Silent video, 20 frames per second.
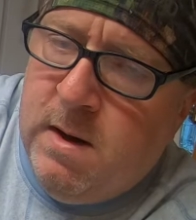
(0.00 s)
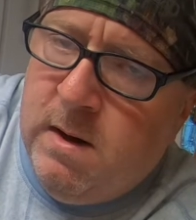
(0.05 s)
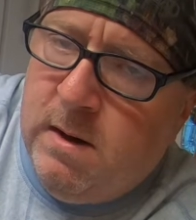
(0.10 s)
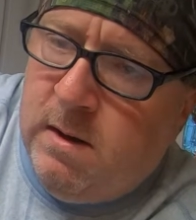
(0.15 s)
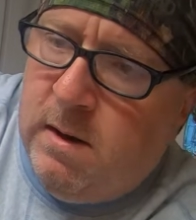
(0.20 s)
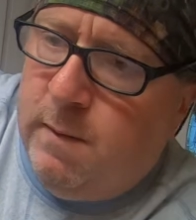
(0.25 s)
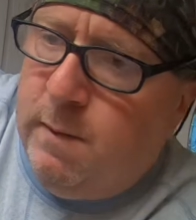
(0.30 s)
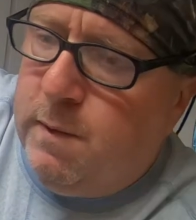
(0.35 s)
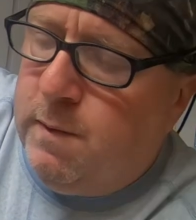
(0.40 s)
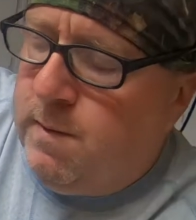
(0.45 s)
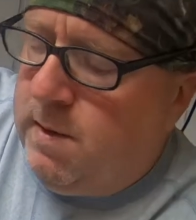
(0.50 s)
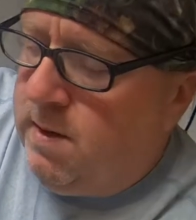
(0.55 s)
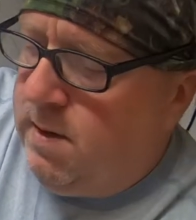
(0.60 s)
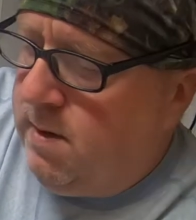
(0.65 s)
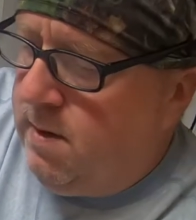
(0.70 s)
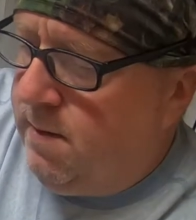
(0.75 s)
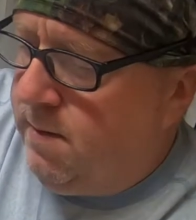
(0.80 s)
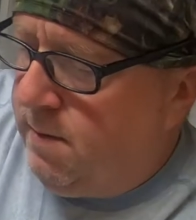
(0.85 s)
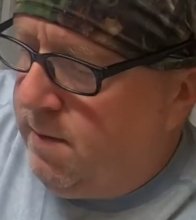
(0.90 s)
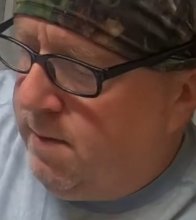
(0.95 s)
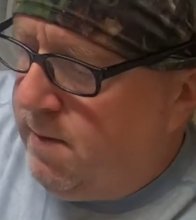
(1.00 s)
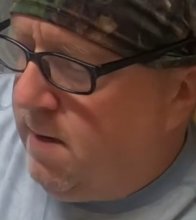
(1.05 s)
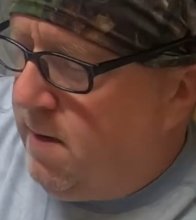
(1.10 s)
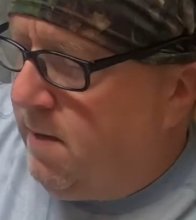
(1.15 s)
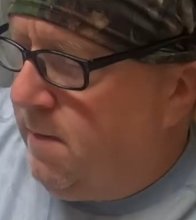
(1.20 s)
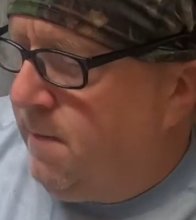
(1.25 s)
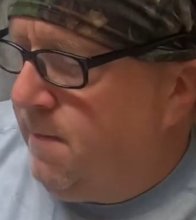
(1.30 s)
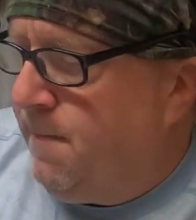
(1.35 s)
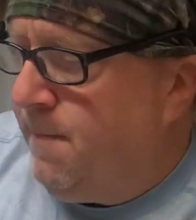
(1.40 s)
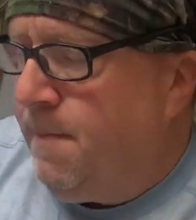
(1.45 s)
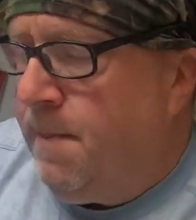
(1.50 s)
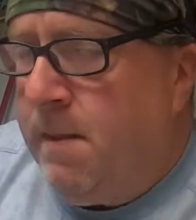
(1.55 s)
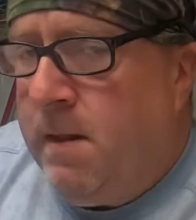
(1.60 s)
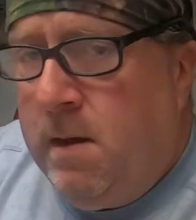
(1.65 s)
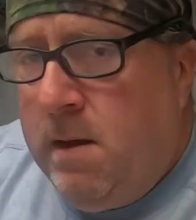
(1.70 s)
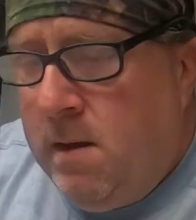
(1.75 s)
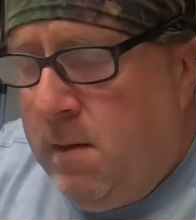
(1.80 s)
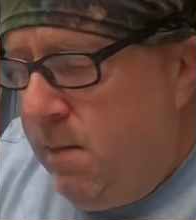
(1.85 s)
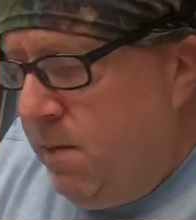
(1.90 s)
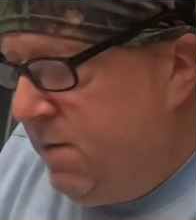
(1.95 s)
Then we'll run another ground,
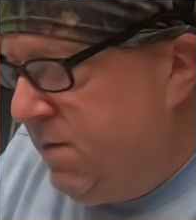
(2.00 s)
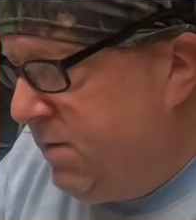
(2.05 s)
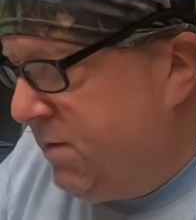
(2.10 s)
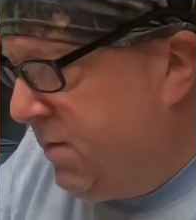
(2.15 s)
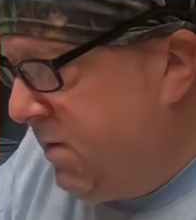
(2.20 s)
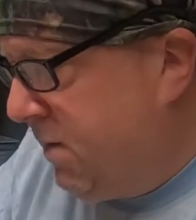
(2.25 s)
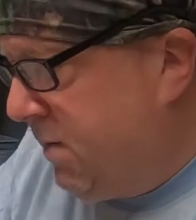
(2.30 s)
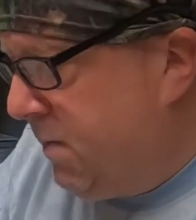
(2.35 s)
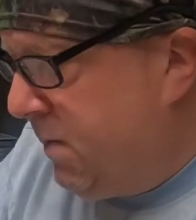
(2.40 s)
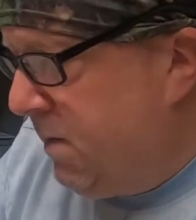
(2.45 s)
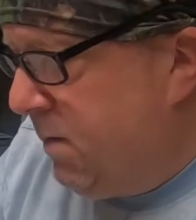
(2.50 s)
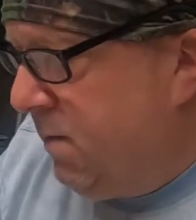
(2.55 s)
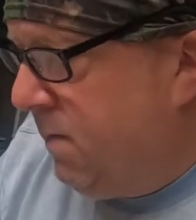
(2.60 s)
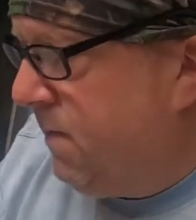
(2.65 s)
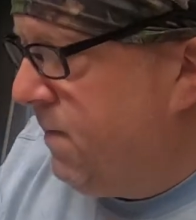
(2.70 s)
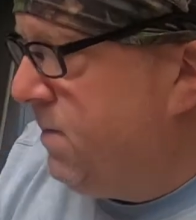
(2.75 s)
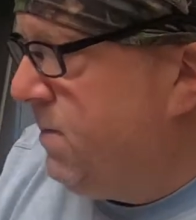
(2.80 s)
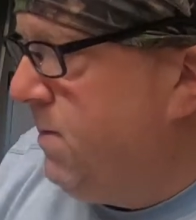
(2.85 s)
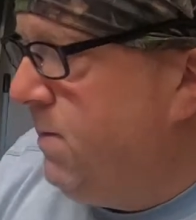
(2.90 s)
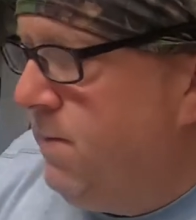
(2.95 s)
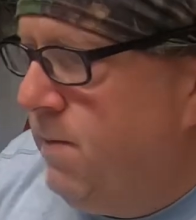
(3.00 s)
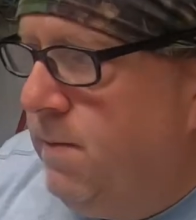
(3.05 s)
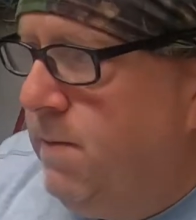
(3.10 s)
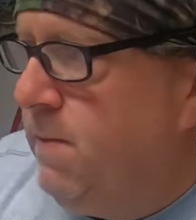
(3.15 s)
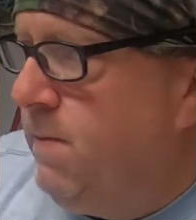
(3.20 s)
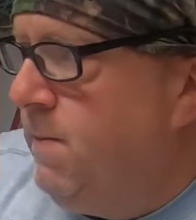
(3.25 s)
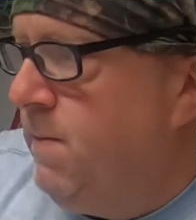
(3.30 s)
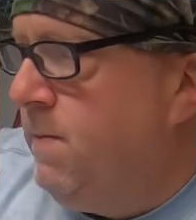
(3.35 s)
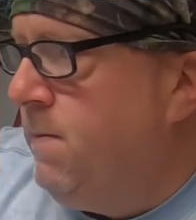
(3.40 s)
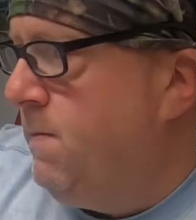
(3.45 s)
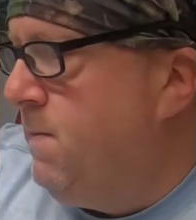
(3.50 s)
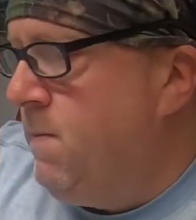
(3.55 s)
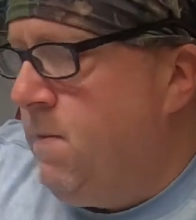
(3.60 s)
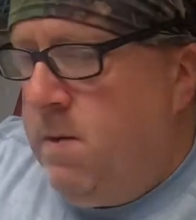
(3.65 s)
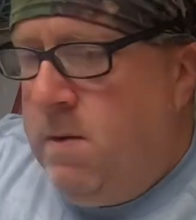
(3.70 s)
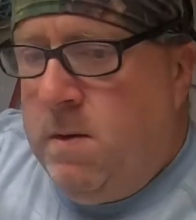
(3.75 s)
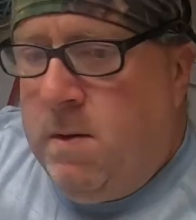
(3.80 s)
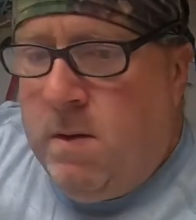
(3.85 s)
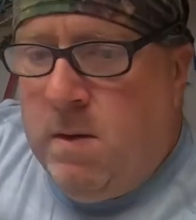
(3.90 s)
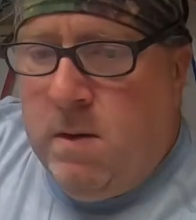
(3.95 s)
which is going to run over to
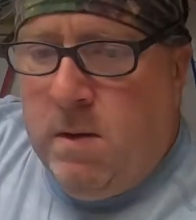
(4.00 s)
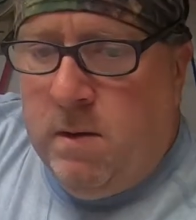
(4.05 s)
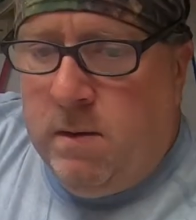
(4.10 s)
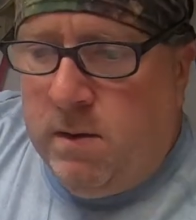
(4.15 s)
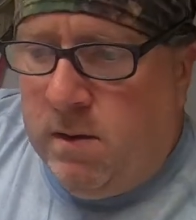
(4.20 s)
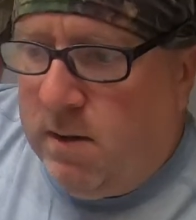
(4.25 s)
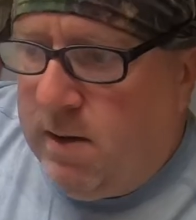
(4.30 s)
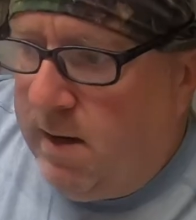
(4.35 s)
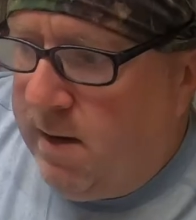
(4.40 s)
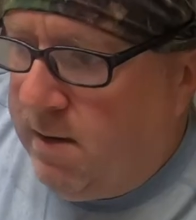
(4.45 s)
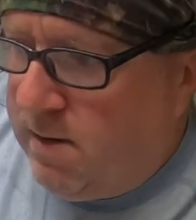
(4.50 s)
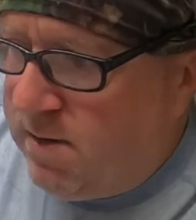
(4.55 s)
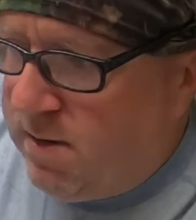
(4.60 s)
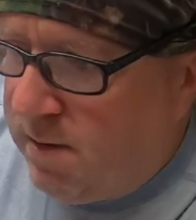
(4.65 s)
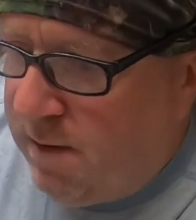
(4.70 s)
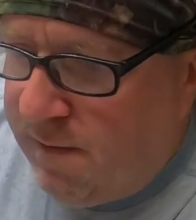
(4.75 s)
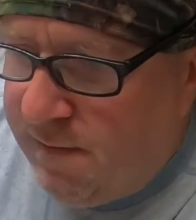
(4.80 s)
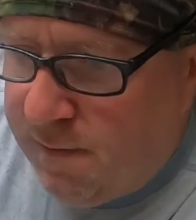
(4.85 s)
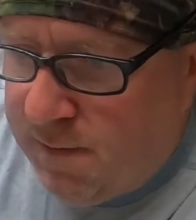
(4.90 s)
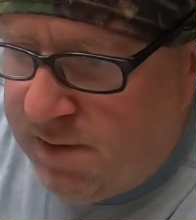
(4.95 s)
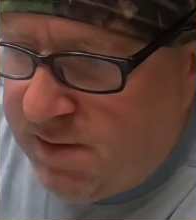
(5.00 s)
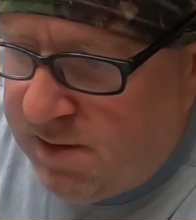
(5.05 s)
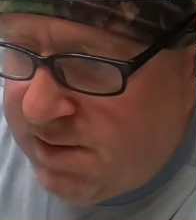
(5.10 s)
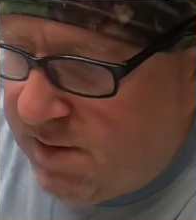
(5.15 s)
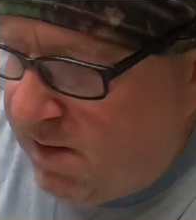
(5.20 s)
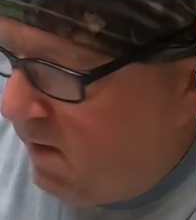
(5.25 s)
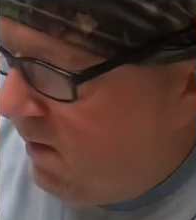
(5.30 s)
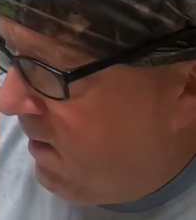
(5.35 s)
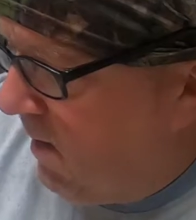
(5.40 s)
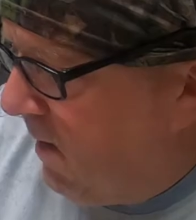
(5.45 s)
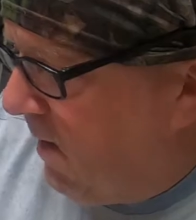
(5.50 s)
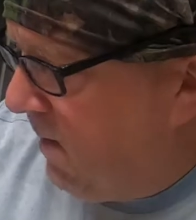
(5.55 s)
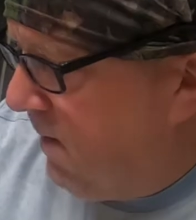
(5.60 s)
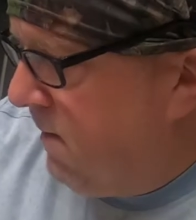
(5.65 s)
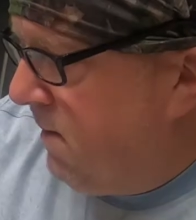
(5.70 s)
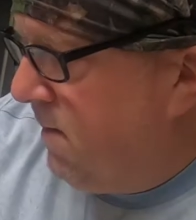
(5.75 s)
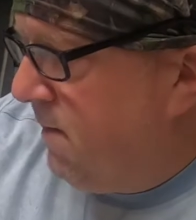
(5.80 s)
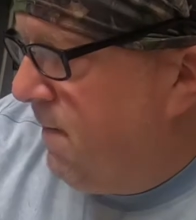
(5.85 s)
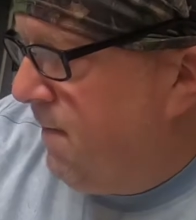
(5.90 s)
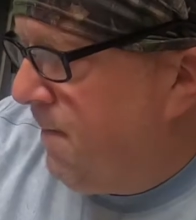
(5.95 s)
the light itself, which is sitting down
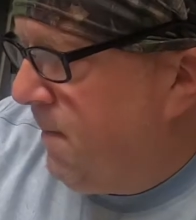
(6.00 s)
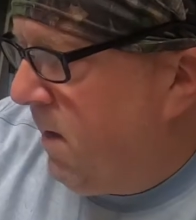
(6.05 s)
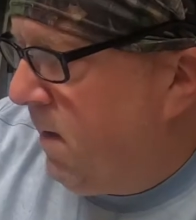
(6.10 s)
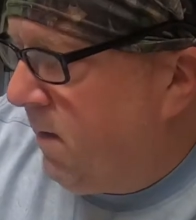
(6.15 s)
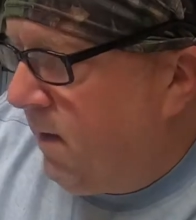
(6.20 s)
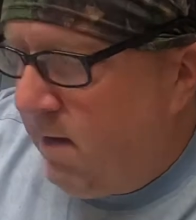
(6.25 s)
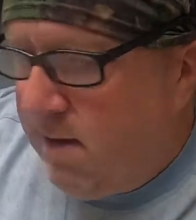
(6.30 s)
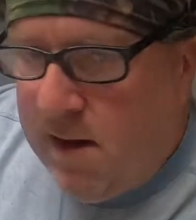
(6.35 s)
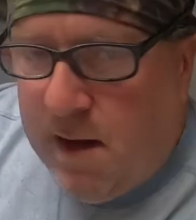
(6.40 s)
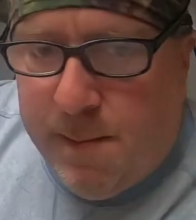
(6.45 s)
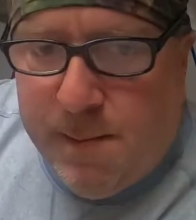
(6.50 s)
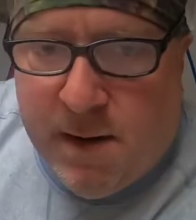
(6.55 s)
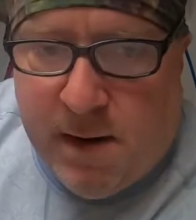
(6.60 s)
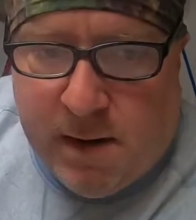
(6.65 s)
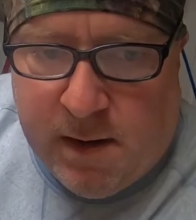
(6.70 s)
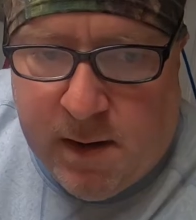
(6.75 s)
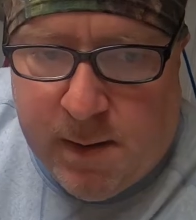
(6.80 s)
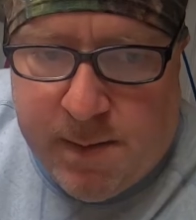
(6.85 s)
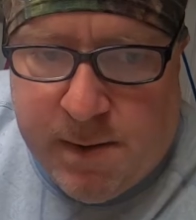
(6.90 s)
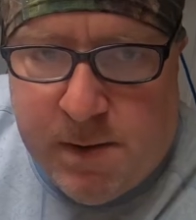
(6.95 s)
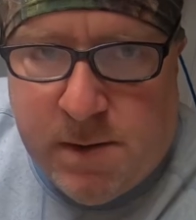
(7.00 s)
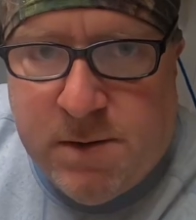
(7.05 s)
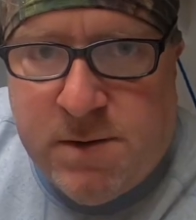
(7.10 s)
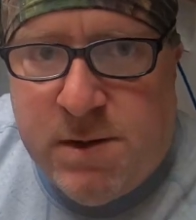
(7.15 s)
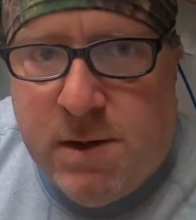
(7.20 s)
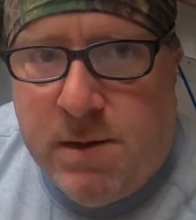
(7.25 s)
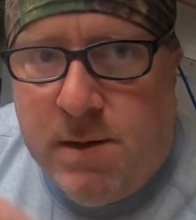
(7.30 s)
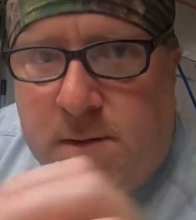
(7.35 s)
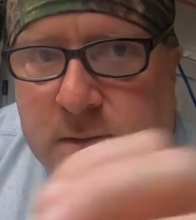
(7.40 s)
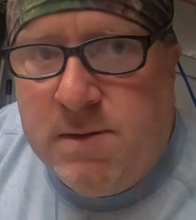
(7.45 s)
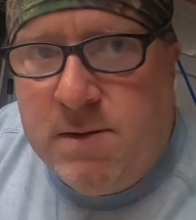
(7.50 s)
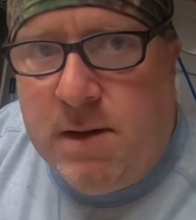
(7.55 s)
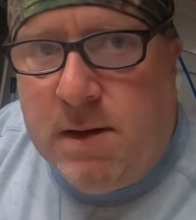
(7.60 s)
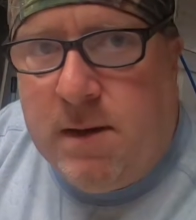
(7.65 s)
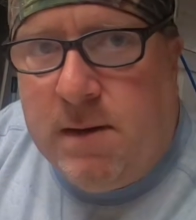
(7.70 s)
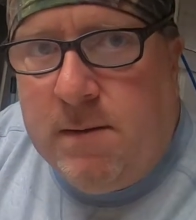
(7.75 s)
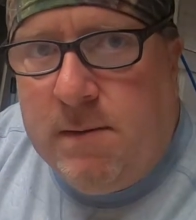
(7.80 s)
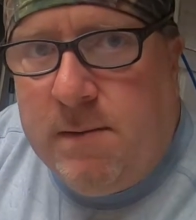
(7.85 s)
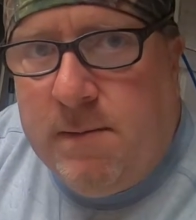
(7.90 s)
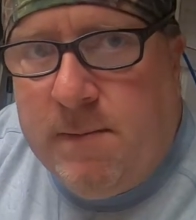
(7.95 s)
there. I'll get that back up here and show you in a
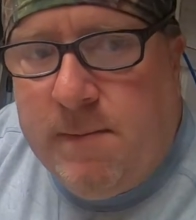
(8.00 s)
second.